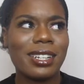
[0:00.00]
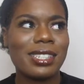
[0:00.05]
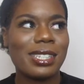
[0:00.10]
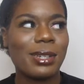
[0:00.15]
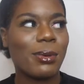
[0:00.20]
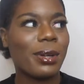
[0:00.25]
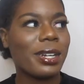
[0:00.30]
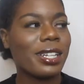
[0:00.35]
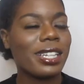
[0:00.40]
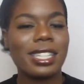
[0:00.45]
I was
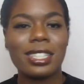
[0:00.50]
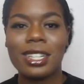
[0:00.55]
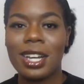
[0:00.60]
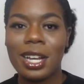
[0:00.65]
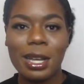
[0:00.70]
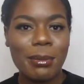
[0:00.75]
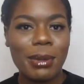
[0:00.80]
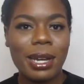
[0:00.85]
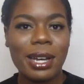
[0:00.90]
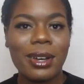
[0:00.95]
like, what are they
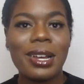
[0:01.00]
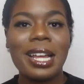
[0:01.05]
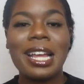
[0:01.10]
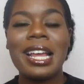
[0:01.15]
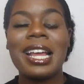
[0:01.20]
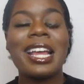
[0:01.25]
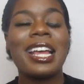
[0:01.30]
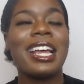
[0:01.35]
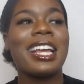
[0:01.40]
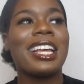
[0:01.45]
talking about?
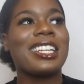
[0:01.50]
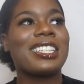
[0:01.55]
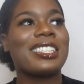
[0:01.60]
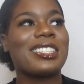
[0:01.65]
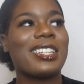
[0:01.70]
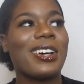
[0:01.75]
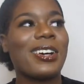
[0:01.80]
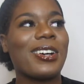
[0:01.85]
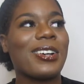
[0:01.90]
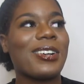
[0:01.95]

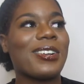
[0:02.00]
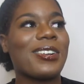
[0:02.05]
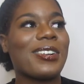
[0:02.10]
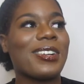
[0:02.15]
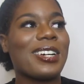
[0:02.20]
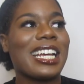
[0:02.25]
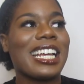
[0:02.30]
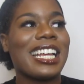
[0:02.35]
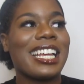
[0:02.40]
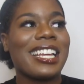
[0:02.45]

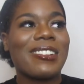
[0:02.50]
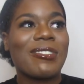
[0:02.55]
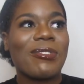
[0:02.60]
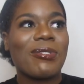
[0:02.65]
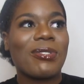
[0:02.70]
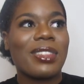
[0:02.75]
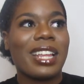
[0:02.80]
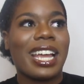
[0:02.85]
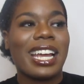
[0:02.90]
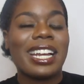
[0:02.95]
So
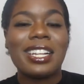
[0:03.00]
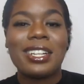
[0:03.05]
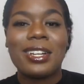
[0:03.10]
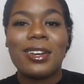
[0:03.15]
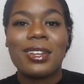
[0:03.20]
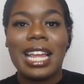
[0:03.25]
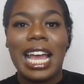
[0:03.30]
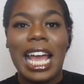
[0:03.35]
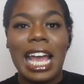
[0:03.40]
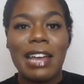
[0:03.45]
I didn't
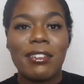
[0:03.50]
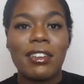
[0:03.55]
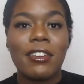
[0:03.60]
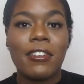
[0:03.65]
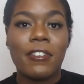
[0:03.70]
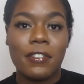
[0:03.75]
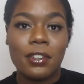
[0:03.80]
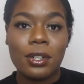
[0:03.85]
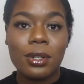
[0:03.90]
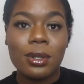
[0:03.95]
know that having
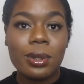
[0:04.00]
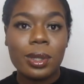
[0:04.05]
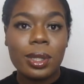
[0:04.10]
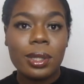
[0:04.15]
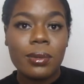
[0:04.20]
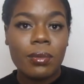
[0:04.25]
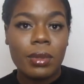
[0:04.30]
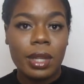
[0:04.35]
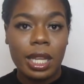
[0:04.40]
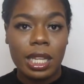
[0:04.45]
food
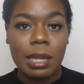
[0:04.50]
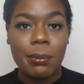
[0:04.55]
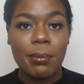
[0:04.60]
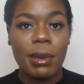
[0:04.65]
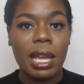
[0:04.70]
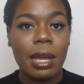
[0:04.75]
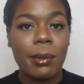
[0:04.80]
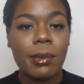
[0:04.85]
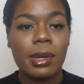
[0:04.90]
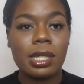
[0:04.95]
in the
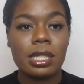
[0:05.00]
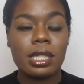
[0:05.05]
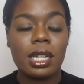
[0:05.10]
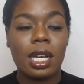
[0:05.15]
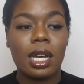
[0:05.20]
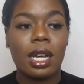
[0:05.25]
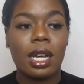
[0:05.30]
bay was